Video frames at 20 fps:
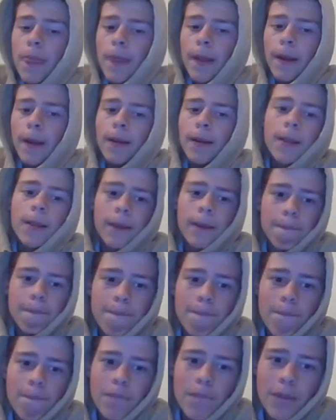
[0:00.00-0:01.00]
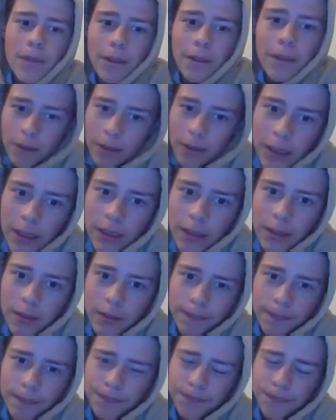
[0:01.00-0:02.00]
I
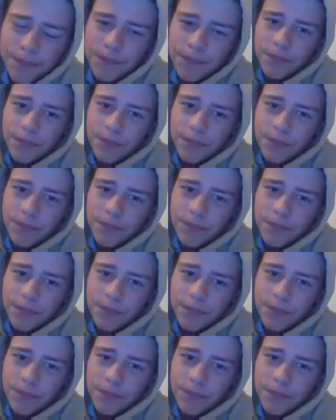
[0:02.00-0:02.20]
reckon.